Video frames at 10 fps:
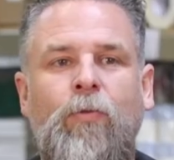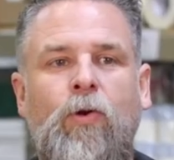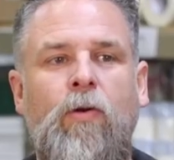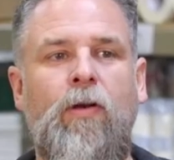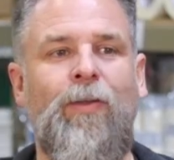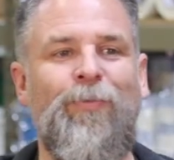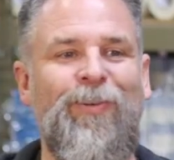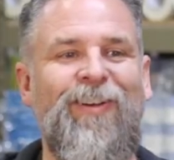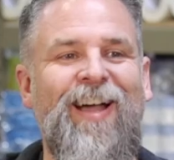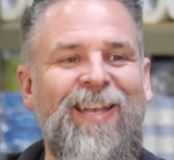recording and
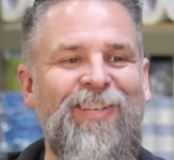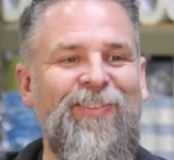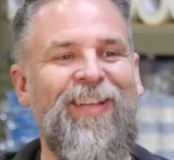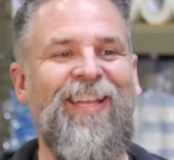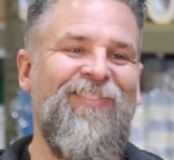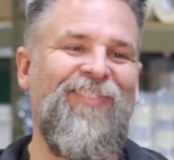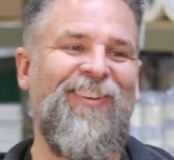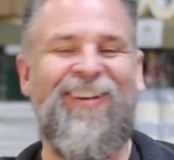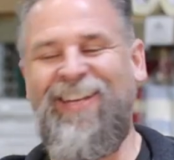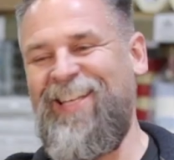when we're not doing it
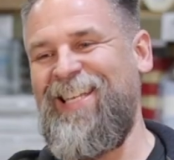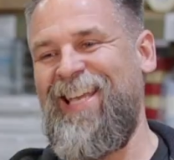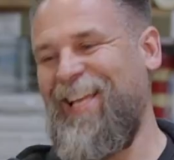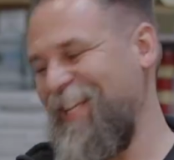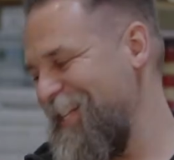for a take.